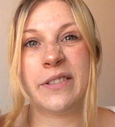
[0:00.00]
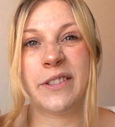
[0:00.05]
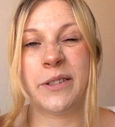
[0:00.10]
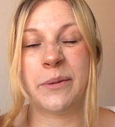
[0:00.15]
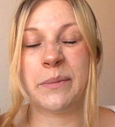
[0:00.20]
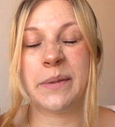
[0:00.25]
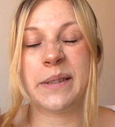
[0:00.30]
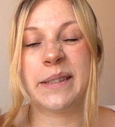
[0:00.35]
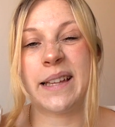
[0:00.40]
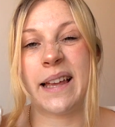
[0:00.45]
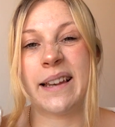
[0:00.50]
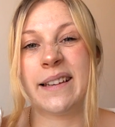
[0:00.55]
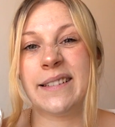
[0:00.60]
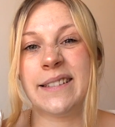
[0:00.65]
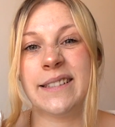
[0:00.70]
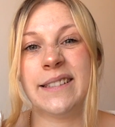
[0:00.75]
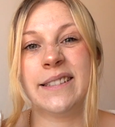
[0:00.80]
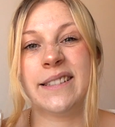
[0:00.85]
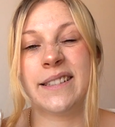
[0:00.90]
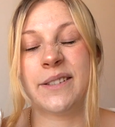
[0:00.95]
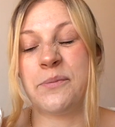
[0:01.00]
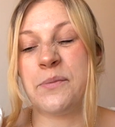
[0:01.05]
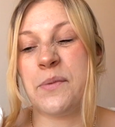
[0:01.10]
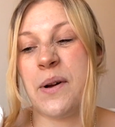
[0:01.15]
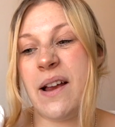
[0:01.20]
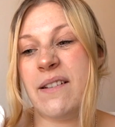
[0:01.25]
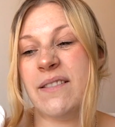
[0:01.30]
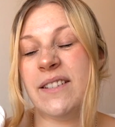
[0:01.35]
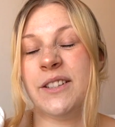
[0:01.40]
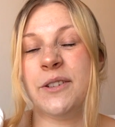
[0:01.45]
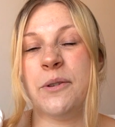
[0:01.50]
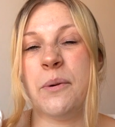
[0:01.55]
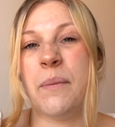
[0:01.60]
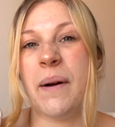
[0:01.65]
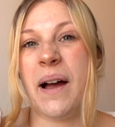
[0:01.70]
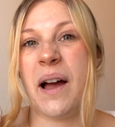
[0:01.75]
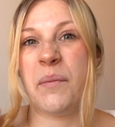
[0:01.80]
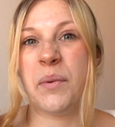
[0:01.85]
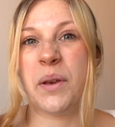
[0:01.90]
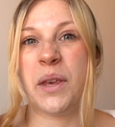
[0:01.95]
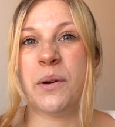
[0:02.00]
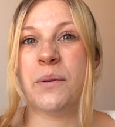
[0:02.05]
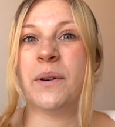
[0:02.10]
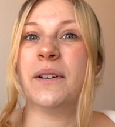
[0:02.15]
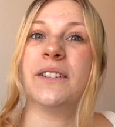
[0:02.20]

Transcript: some sandals and wear it to a barbecue